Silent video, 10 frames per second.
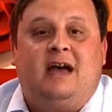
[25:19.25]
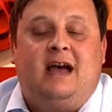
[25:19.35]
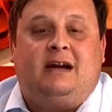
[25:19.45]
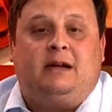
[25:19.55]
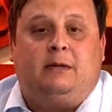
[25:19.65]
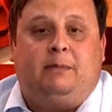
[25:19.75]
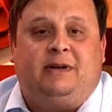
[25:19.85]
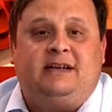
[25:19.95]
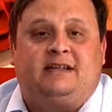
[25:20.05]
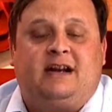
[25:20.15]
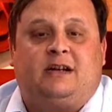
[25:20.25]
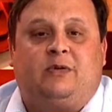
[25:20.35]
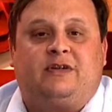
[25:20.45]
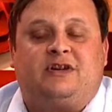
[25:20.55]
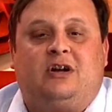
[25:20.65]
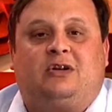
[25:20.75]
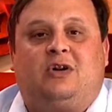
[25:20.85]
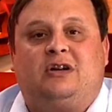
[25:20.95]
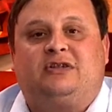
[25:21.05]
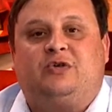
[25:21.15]
And please connect with us all
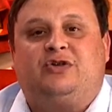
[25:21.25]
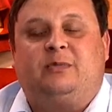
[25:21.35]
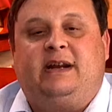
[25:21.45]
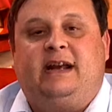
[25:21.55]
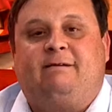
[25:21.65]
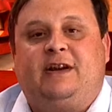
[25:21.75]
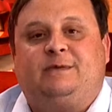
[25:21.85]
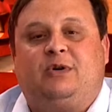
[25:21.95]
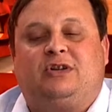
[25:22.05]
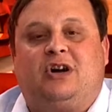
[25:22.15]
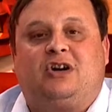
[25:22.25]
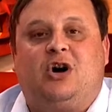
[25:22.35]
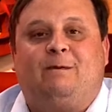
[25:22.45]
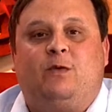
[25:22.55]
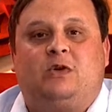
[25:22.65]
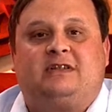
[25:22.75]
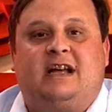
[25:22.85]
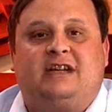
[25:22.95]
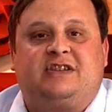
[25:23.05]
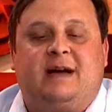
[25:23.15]
across social media,
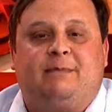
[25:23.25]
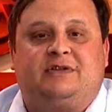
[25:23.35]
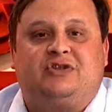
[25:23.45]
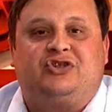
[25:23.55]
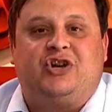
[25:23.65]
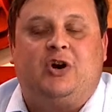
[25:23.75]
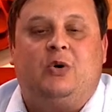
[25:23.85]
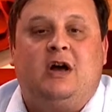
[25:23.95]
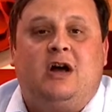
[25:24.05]
facebook.com/thatbusinessshow.